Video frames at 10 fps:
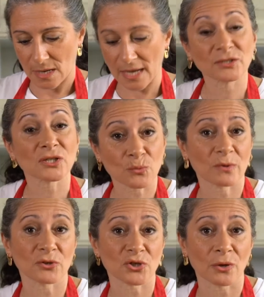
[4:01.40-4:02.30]
I just
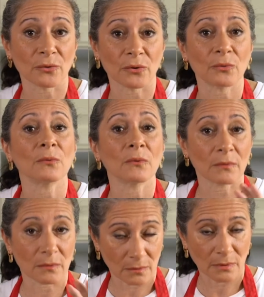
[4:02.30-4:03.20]
want to show you
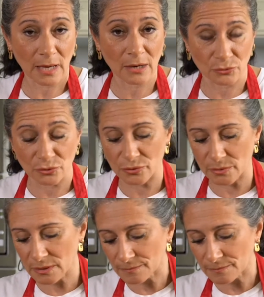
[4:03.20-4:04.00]
how to do it.